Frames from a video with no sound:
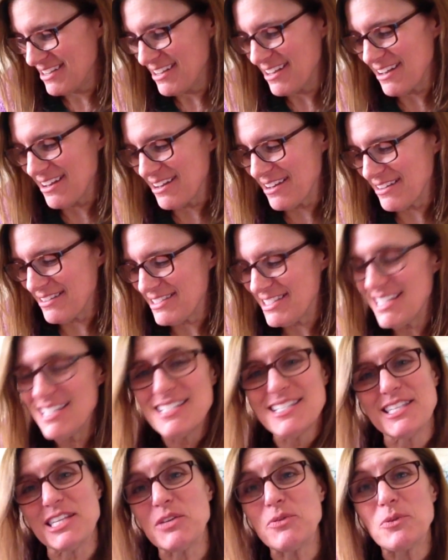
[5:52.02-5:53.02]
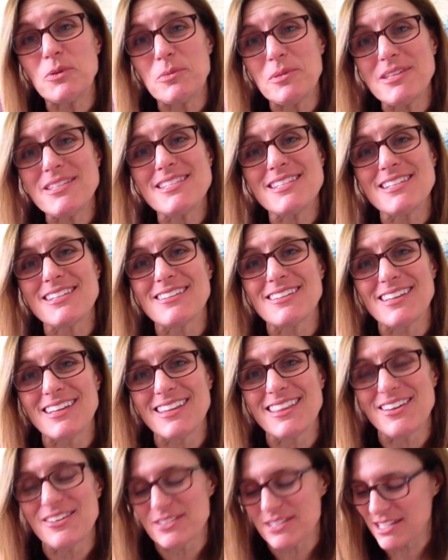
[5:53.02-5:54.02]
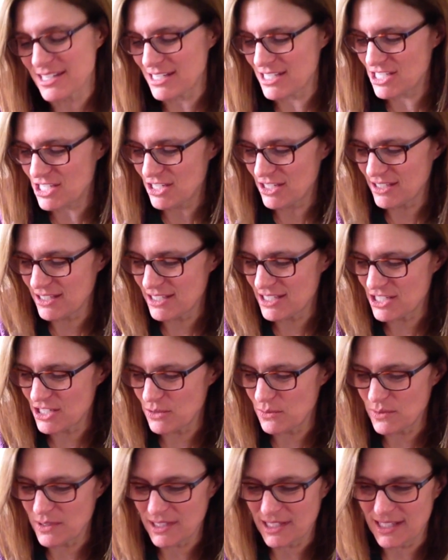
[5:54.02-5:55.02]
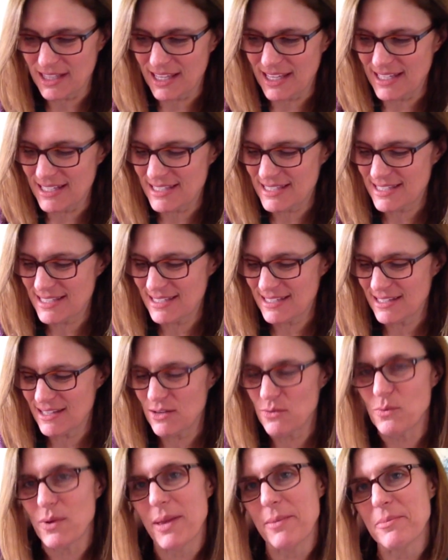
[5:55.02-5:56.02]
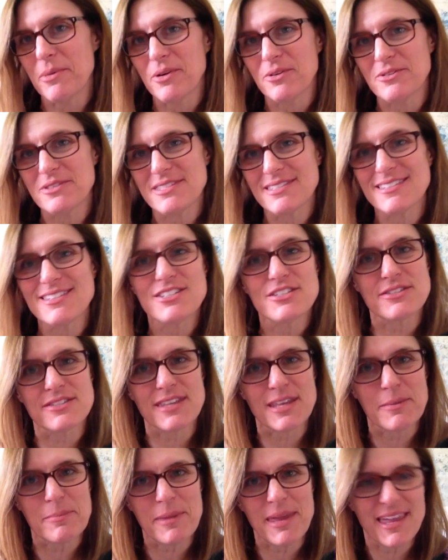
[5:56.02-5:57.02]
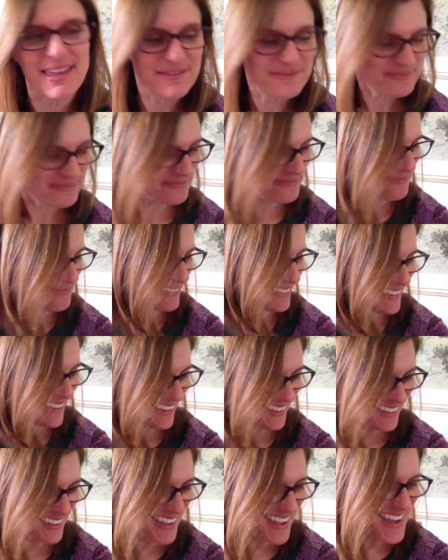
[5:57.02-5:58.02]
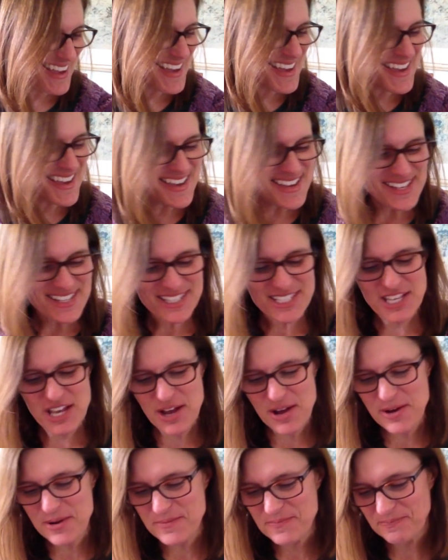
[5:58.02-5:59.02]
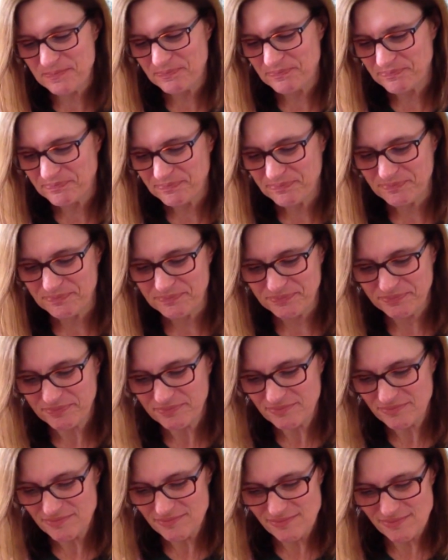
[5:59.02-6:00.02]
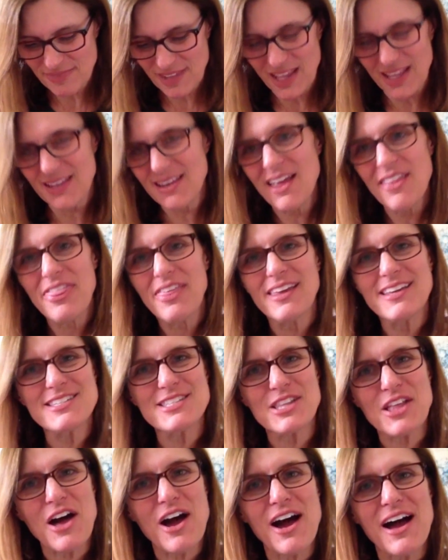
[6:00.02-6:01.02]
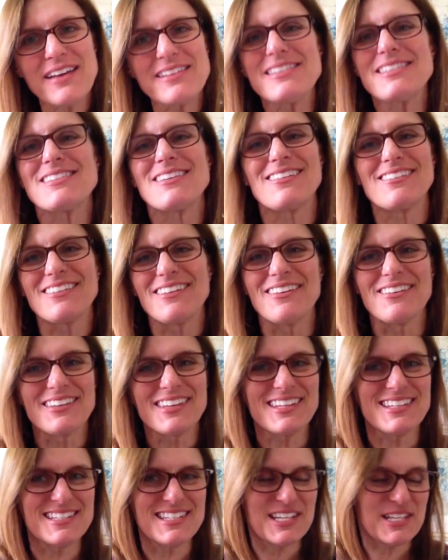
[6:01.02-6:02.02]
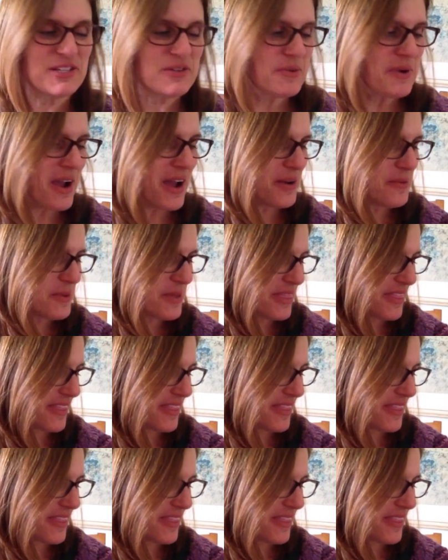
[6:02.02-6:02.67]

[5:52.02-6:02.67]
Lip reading: TC will be stealing those because she really likes rainbows, just like me. So nothing is lost. I'll continue on with